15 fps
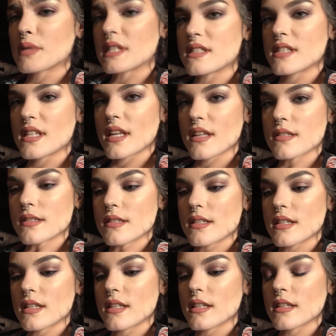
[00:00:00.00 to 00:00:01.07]

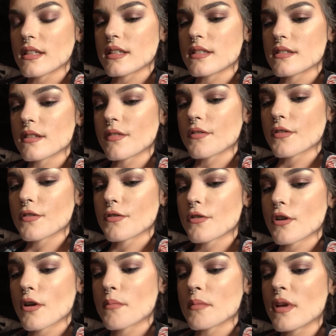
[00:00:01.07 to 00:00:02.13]
PTSD and they suffer
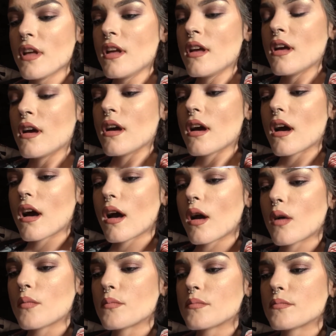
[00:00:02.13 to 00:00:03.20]
from
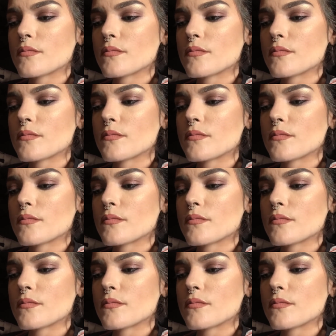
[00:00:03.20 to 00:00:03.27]
um,